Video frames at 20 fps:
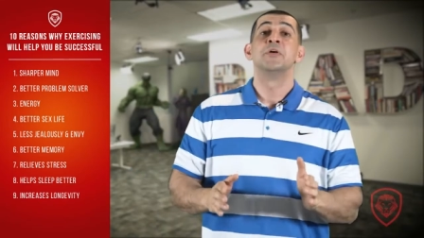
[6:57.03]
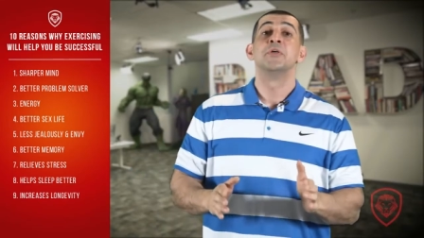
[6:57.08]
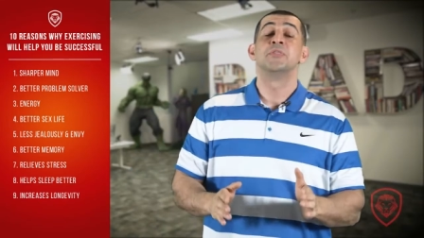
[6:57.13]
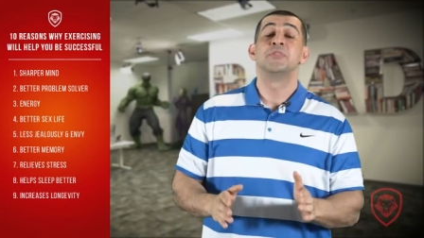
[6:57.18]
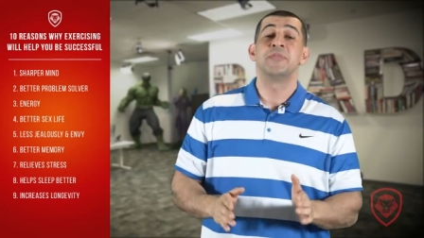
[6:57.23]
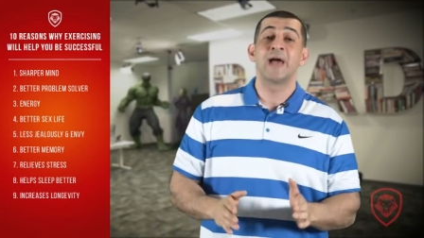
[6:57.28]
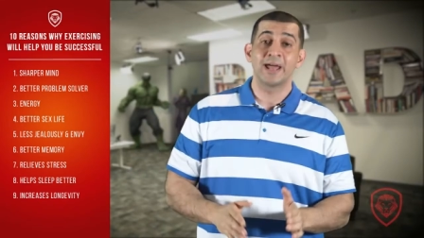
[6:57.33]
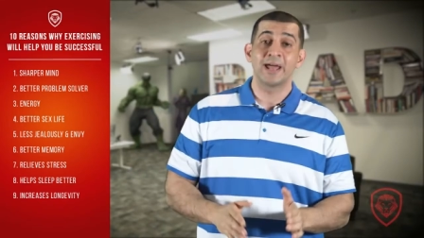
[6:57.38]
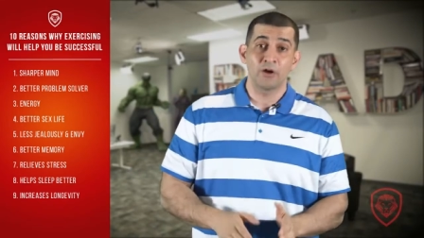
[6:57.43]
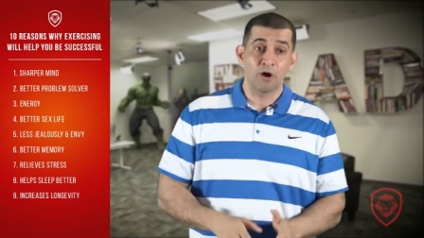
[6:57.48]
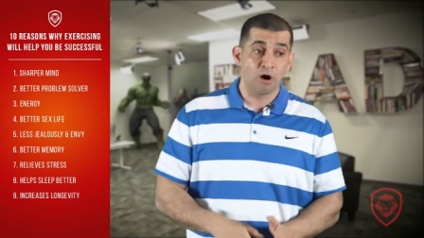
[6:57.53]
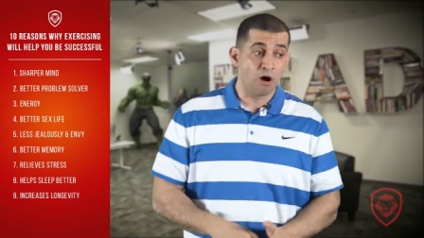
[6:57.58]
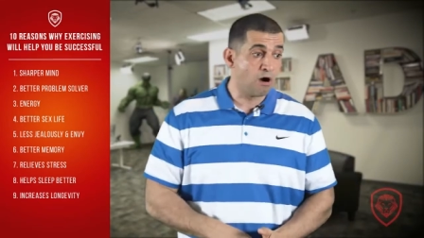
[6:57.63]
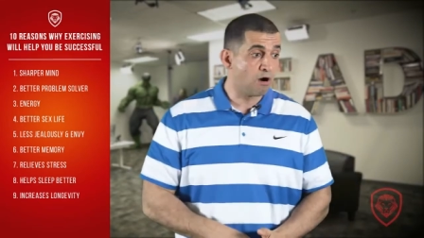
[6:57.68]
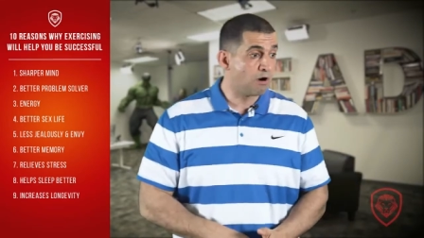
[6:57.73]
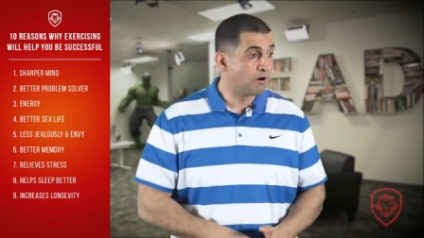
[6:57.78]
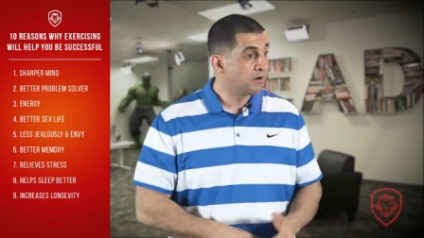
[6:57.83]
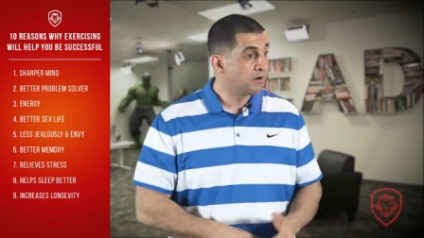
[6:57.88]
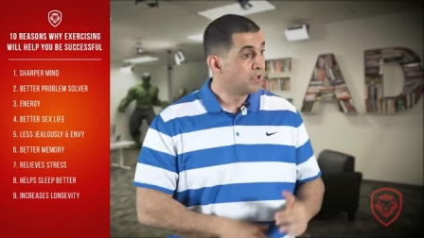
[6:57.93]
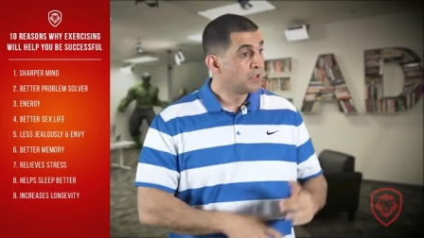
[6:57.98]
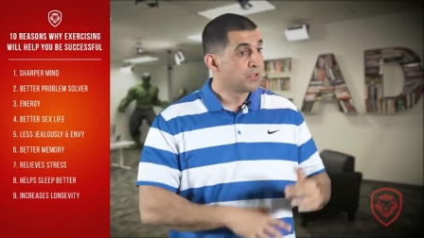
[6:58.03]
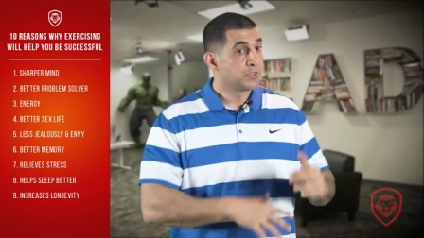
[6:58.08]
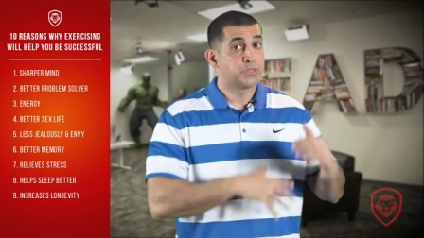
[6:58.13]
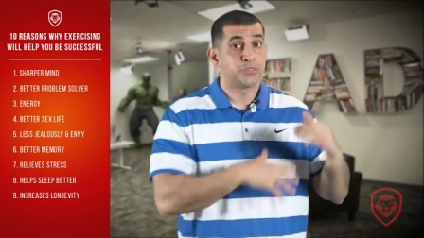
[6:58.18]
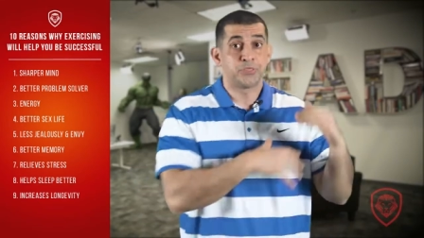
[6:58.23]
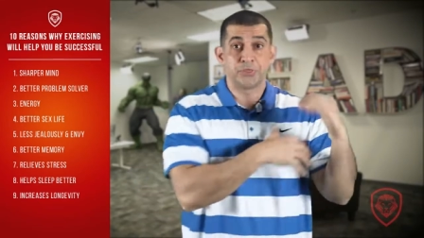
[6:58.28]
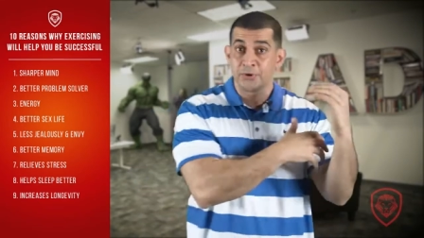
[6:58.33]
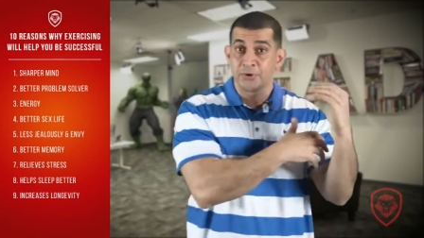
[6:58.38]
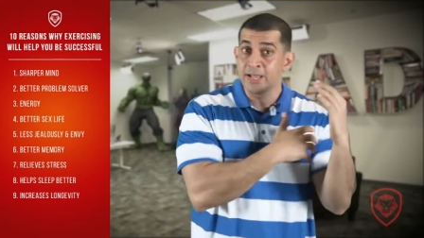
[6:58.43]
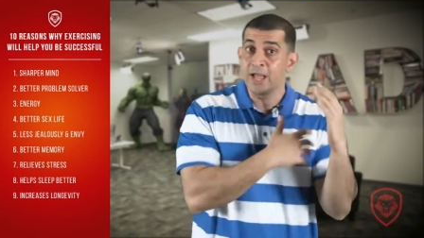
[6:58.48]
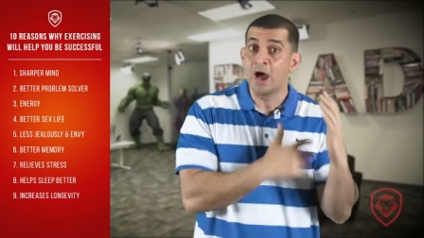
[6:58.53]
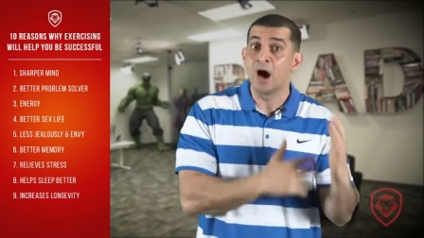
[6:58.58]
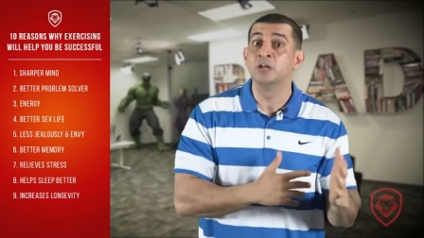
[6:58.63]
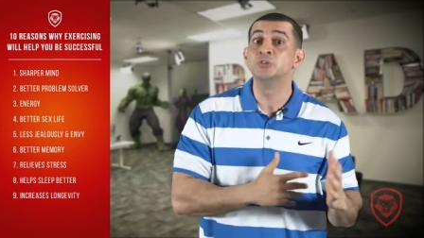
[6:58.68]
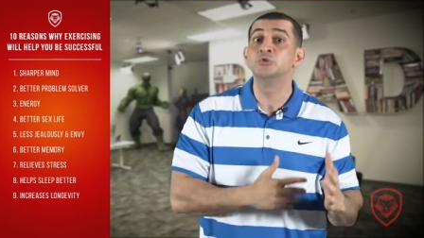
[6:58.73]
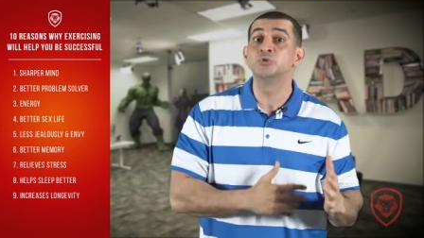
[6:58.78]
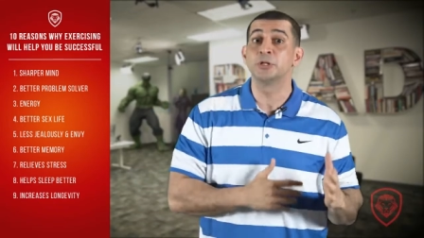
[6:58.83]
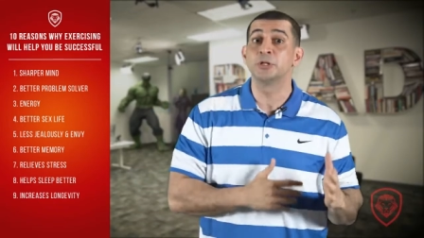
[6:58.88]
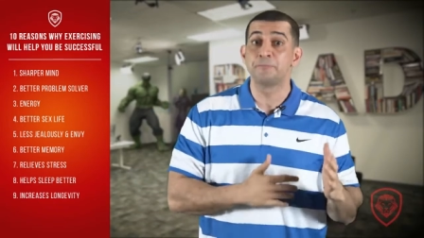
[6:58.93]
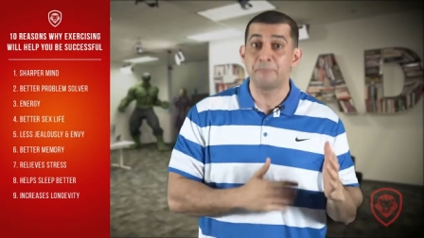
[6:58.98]
that are
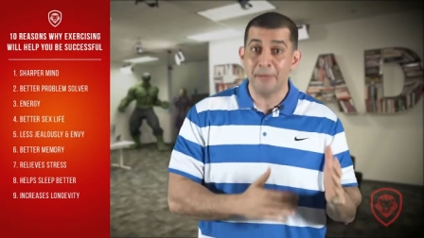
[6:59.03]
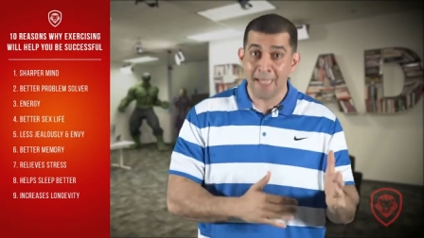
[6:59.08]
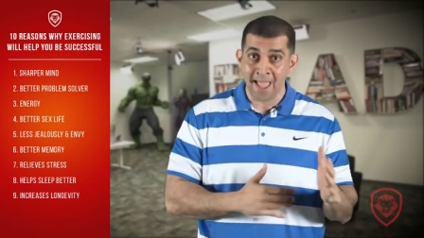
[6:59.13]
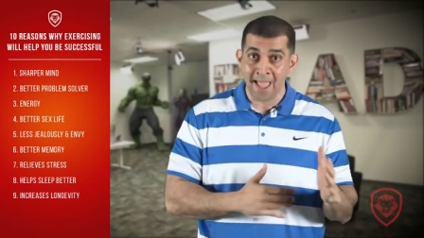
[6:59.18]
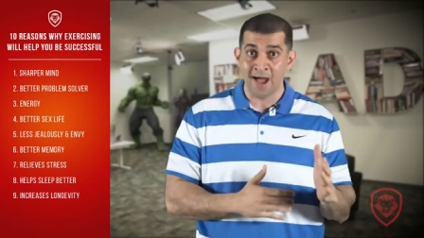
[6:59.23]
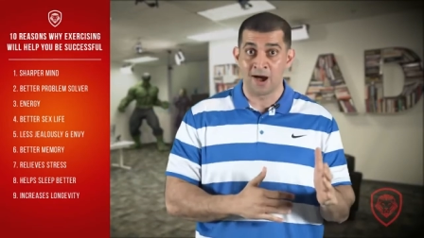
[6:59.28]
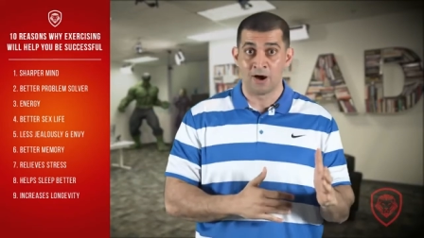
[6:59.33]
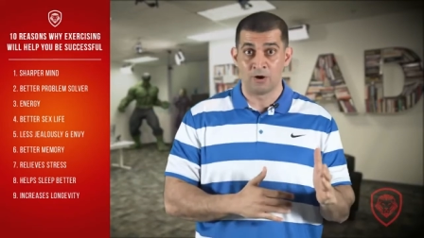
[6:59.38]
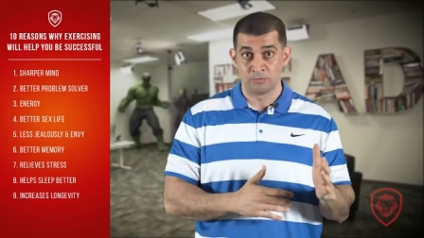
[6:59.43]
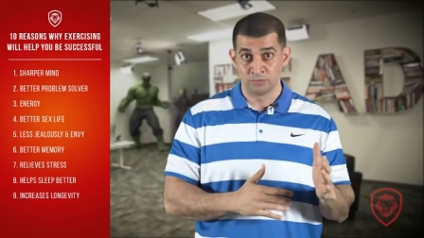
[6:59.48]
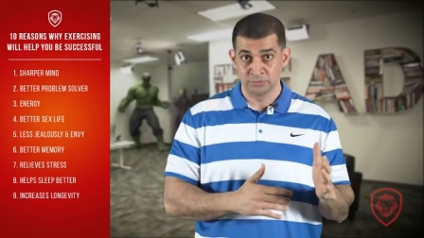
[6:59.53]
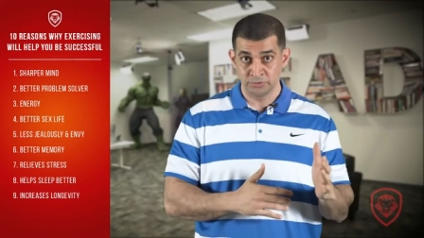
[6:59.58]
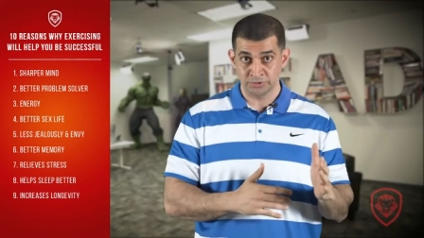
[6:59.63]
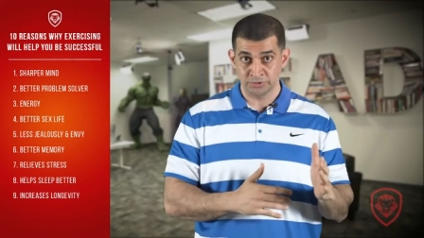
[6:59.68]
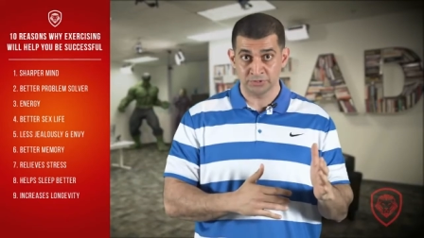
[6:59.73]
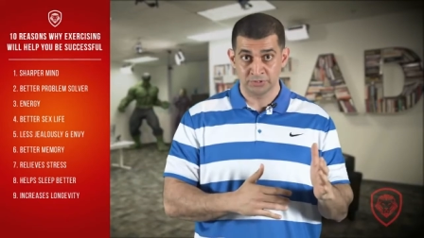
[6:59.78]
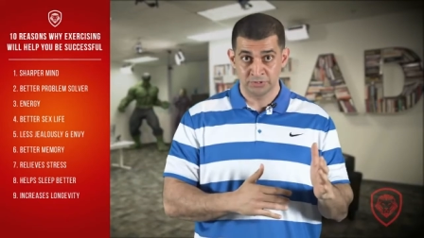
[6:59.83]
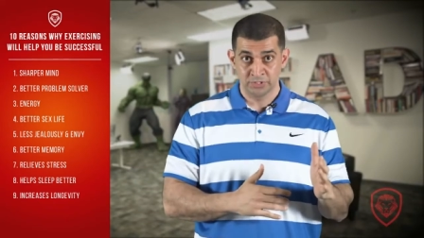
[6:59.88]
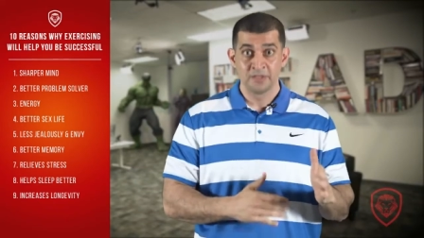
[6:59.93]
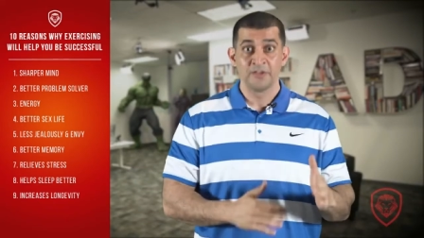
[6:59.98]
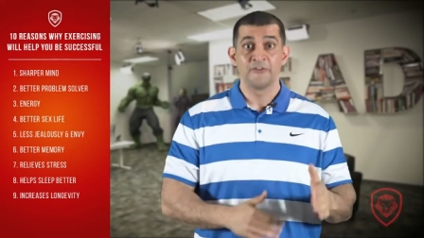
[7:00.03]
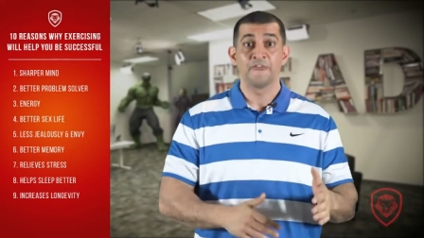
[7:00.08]
300 pounds,